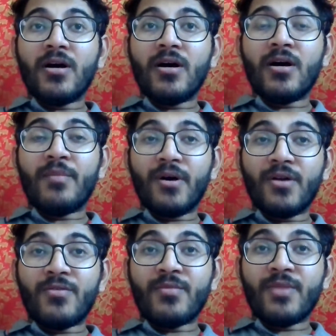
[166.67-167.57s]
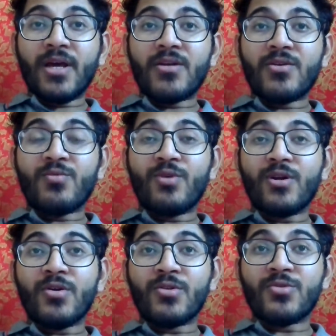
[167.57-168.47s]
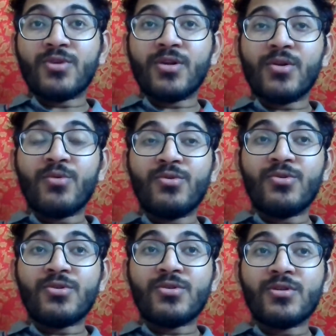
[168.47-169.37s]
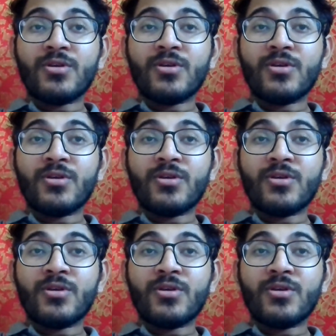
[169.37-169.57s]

Apart from that, what it also includes